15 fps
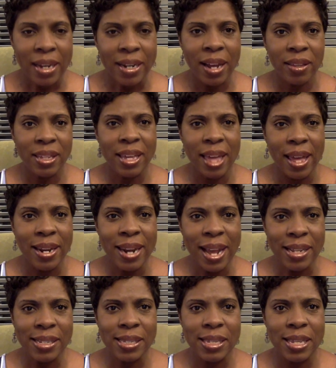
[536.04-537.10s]
Now, the
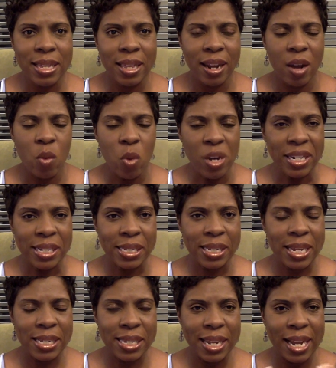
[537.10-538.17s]
next thing that I want to say
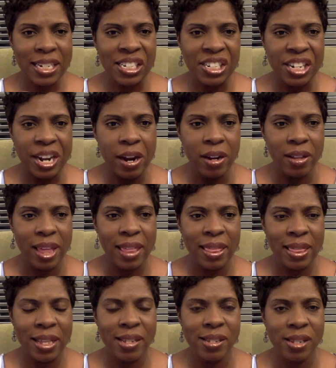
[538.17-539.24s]
is that I shared that
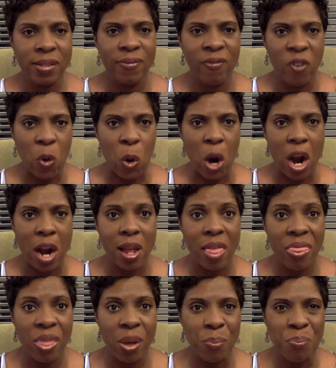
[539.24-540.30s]
this is for
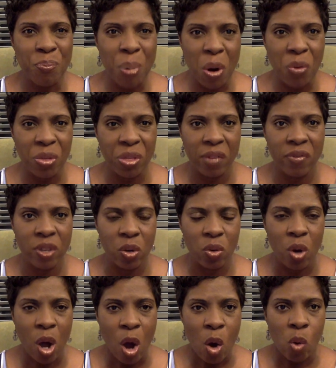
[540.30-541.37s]
the both of you.
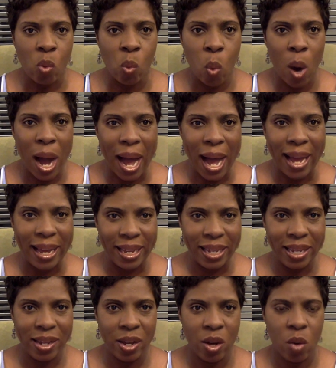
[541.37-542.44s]
Why?
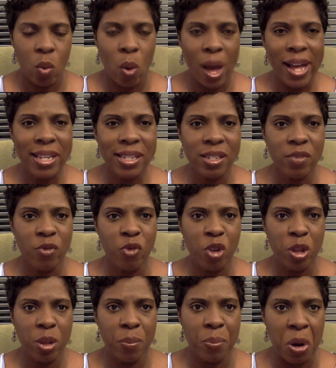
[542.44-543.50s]
Why is it for
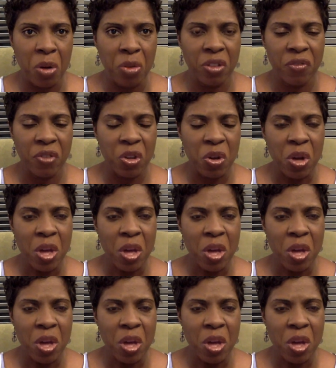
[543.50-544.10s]
the both of you?